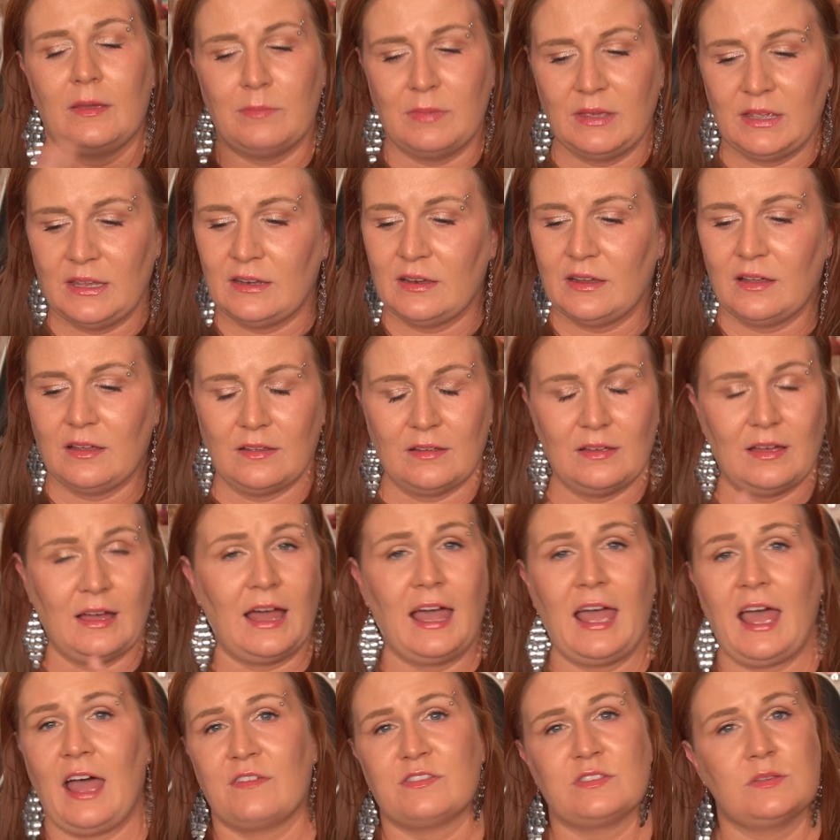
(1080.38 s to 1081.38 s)
mean, I
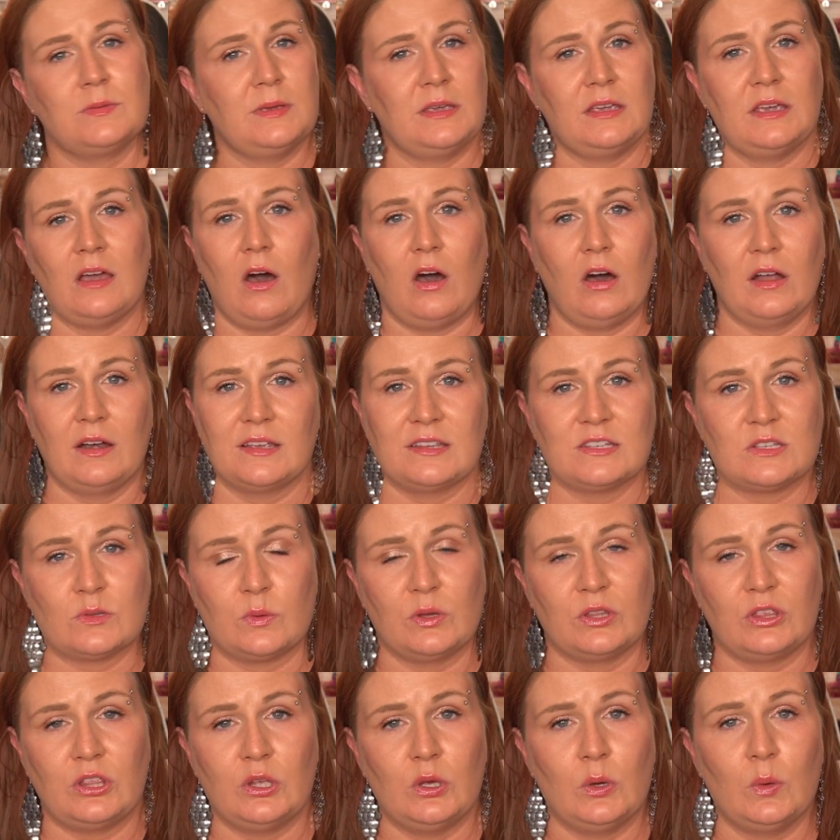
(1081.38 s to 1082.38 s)
have to be honest
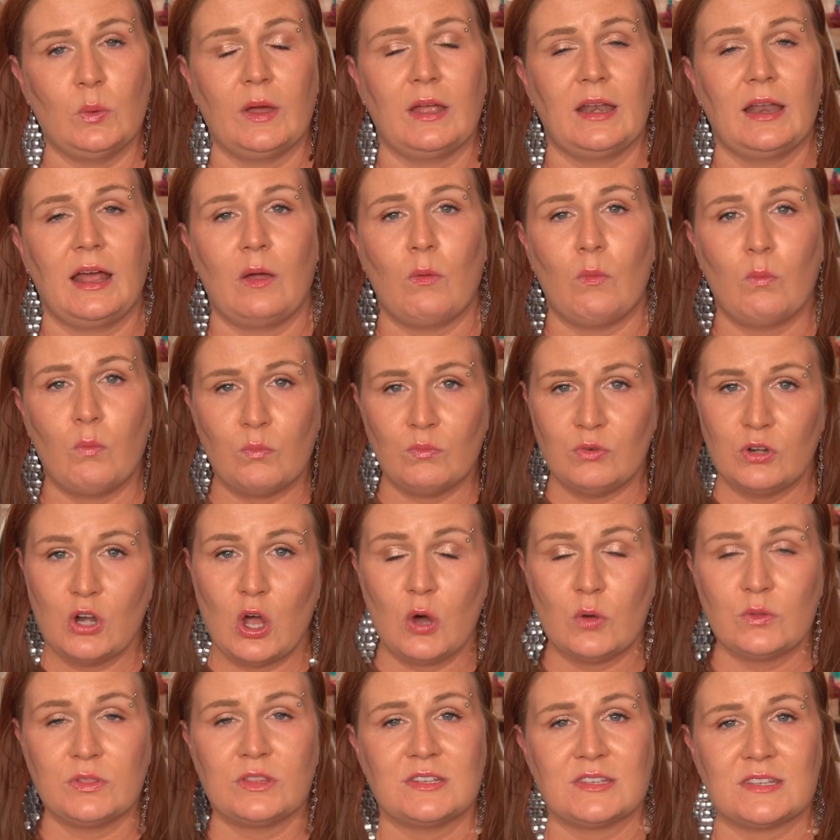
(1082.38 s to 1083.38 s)
with you, and I
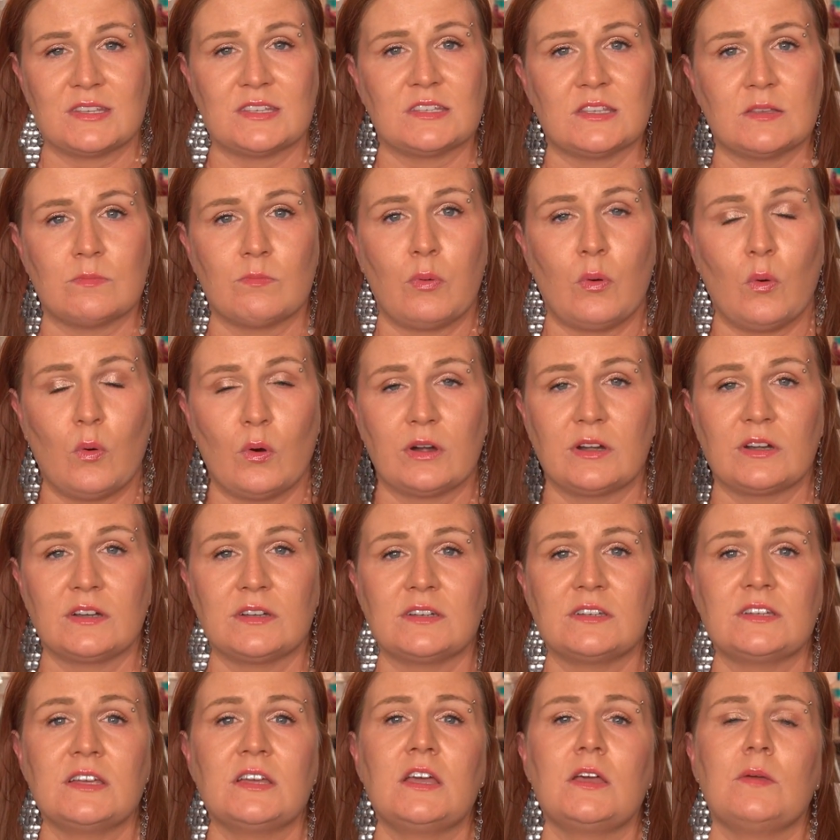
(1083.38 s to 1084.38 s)
know this is
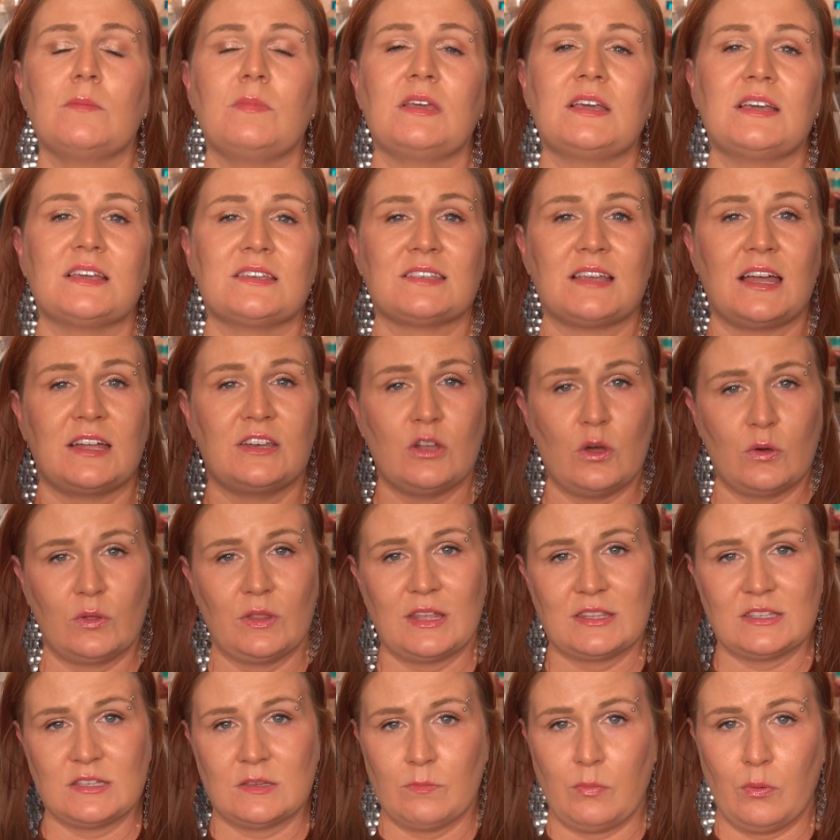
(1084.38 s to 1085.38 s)
important because I know
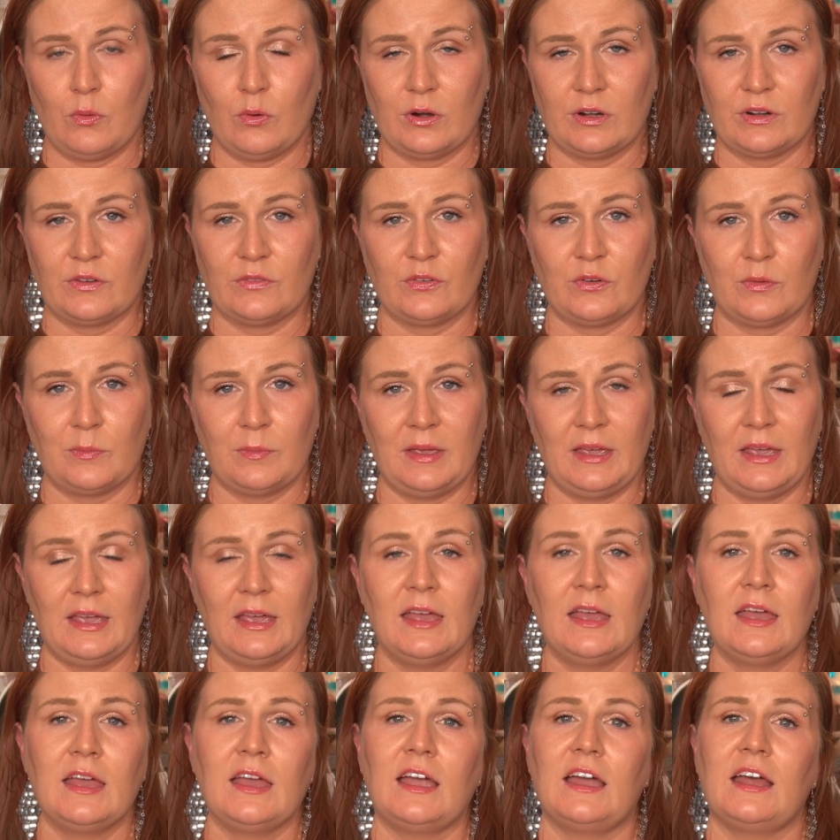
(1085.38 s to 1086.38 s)
that's important for me.
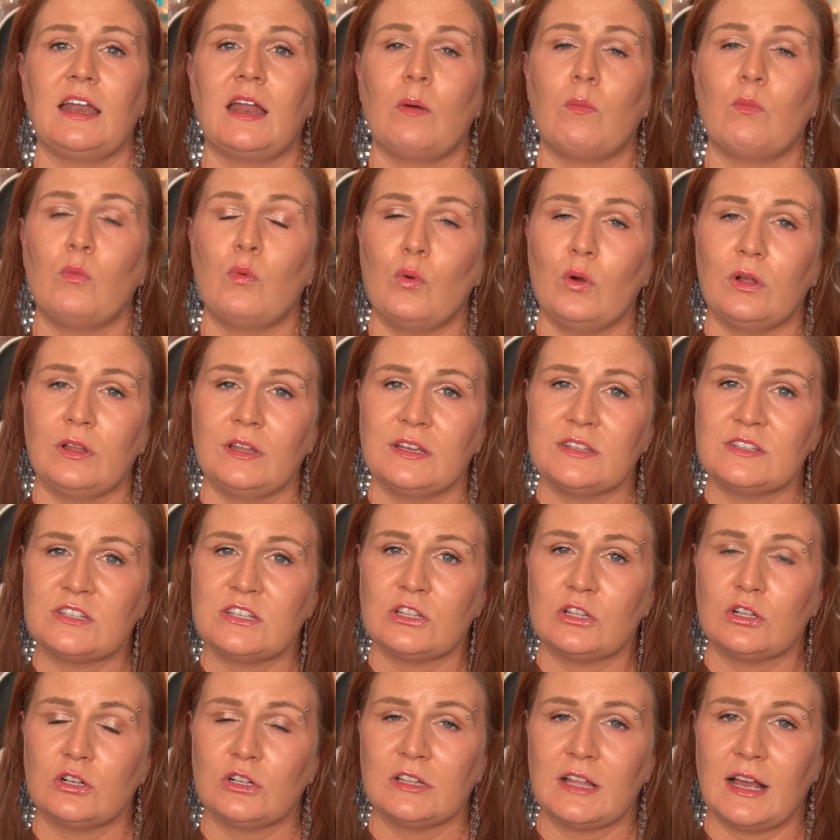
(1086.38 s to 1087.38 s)
And I'm willing
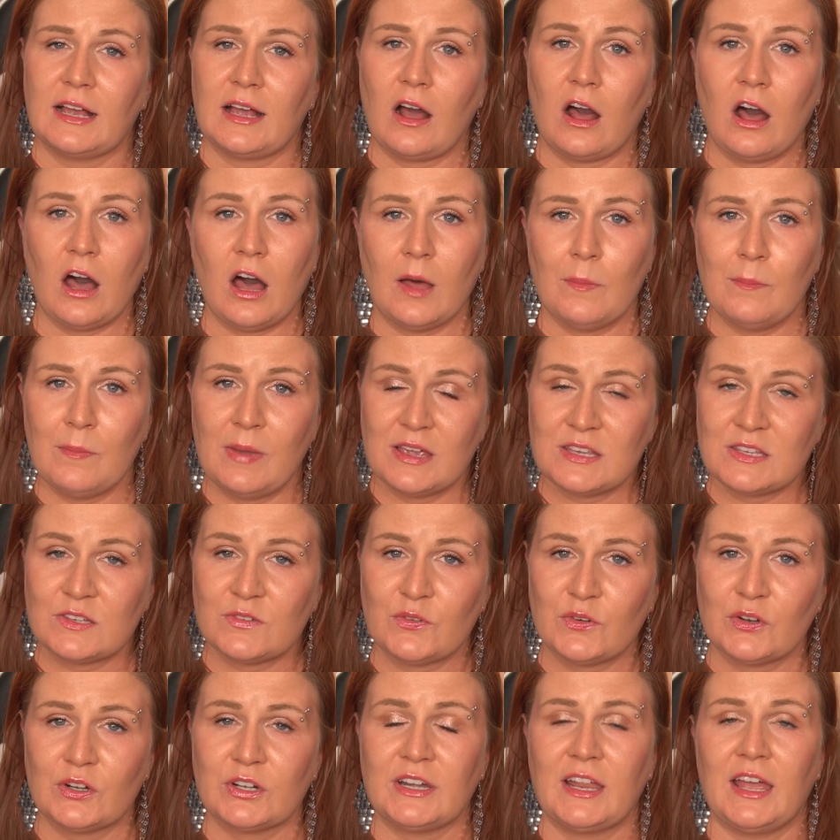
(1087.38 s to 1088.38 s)
to look like a hot mess
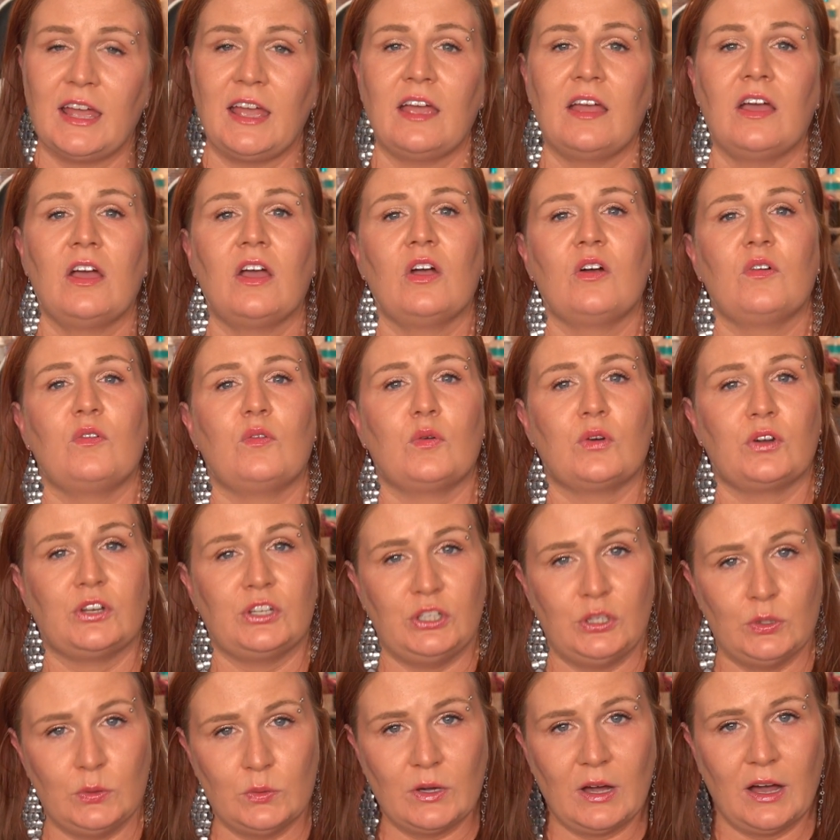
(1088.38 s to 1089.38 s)
for a day for
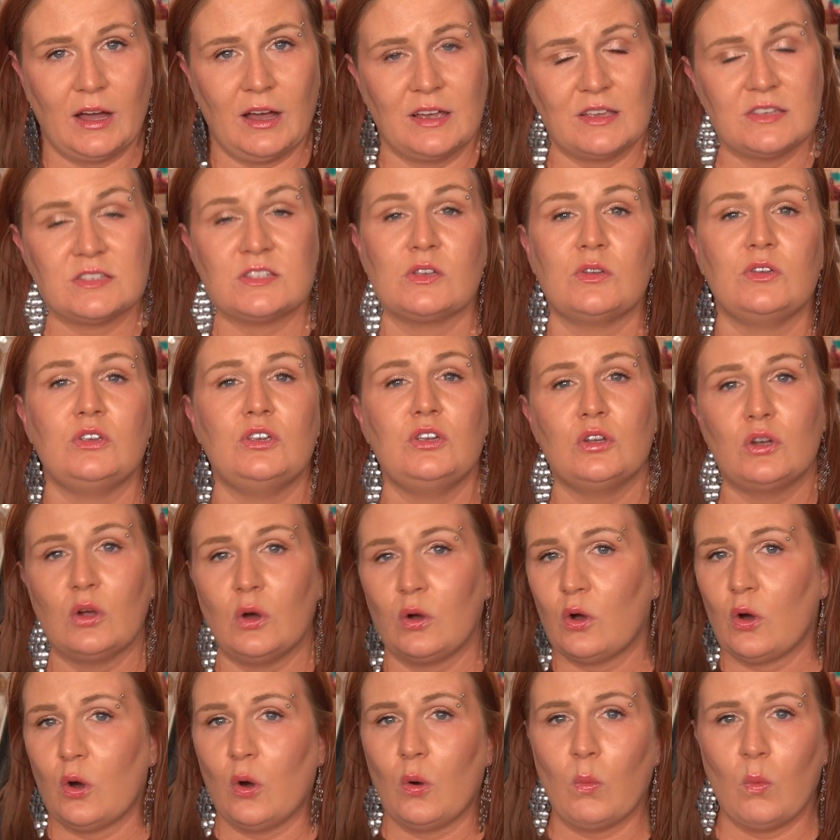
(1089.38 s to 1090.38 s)
you guys, so you don't
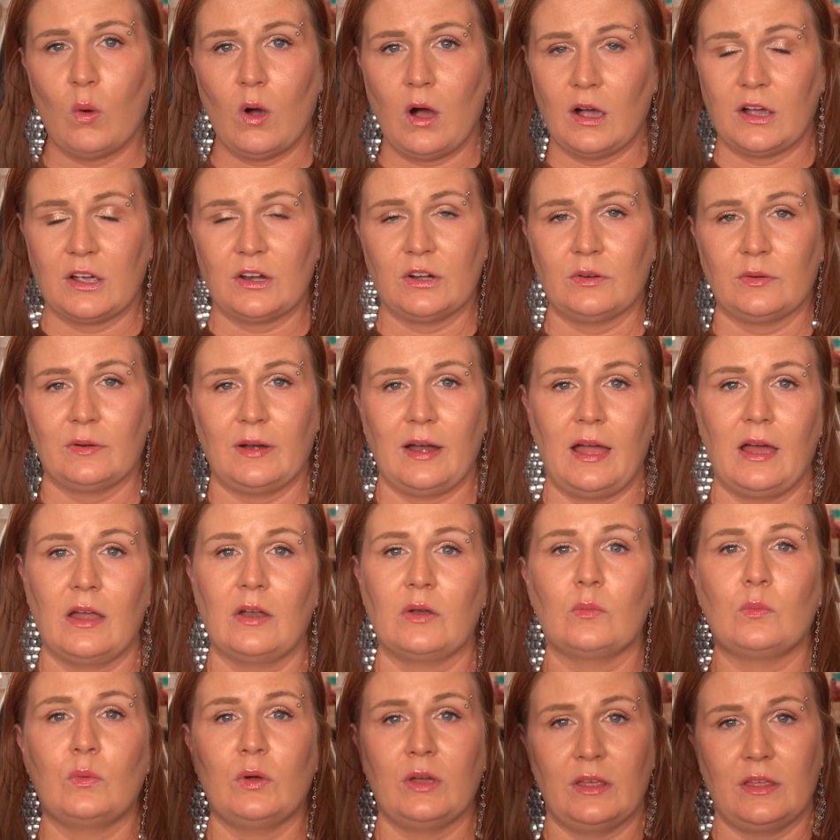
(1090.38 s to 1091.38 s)
go walking
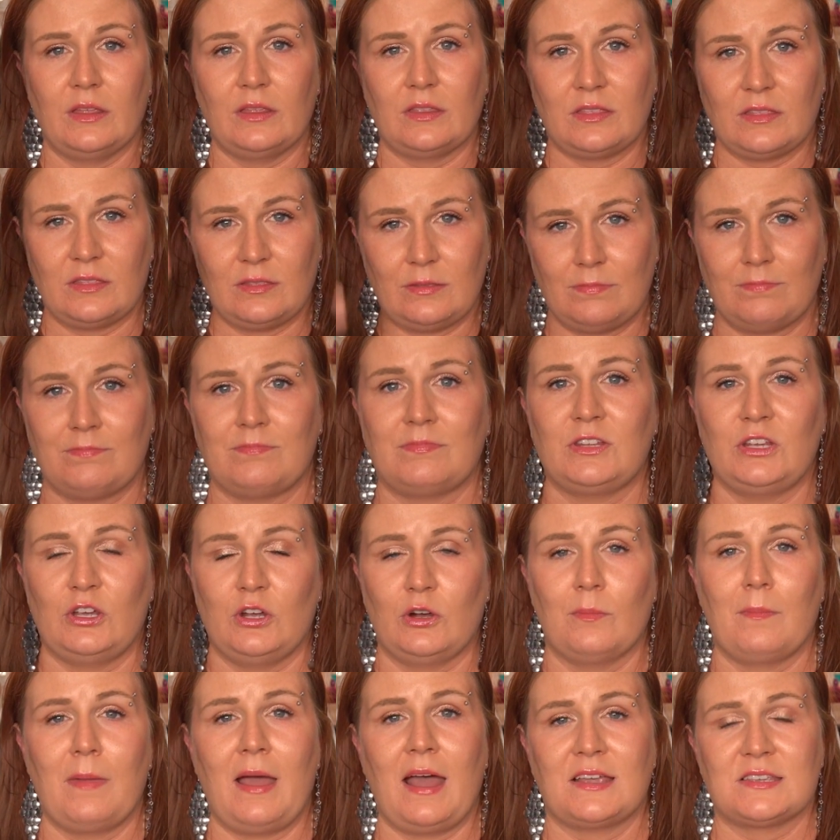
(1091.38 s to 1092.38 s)
around with
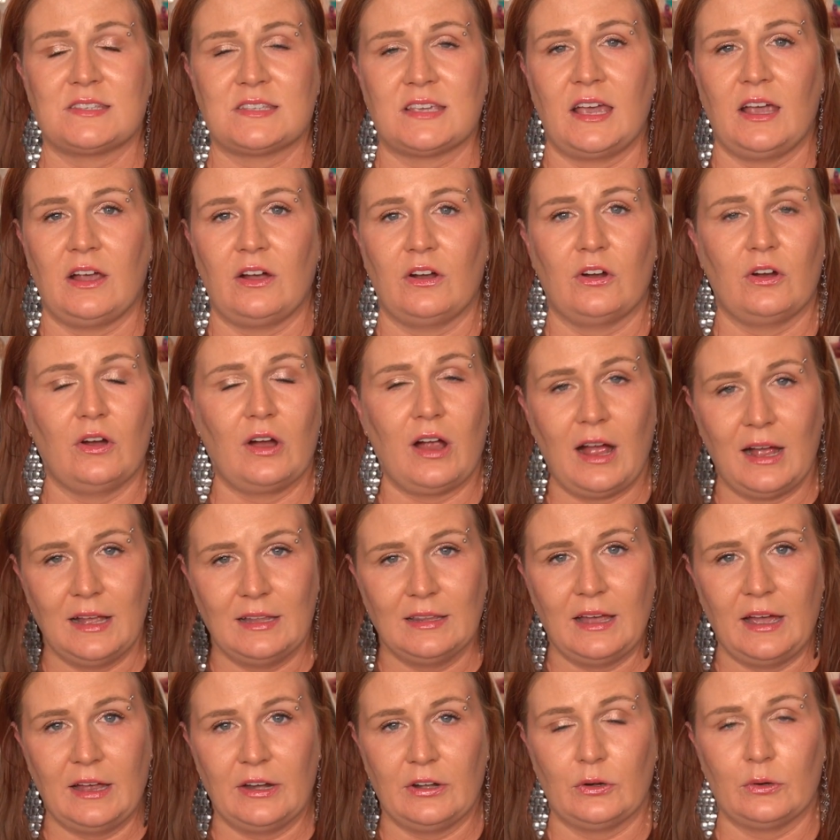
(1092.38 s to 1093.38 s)
your mascara or
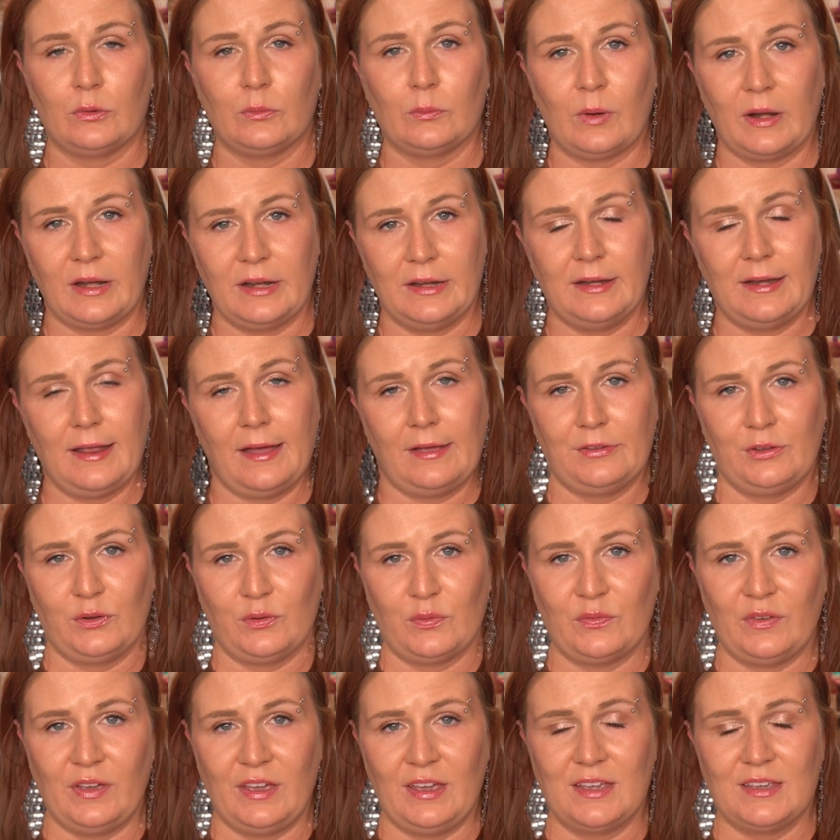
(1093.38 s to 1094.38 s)
eyeliner running down your
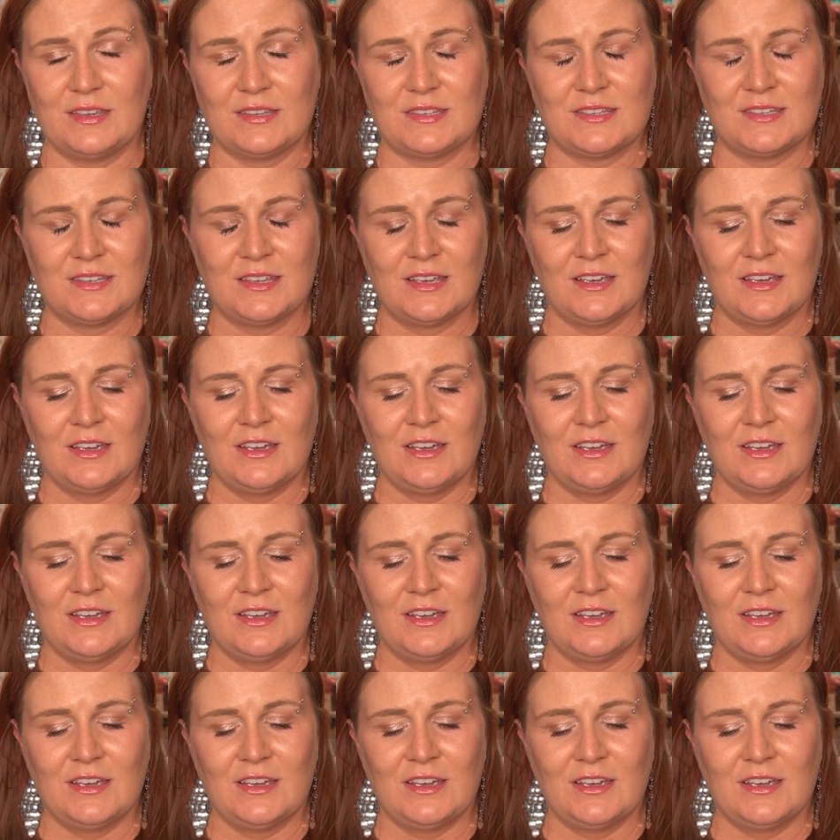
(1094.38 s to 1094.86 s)
face.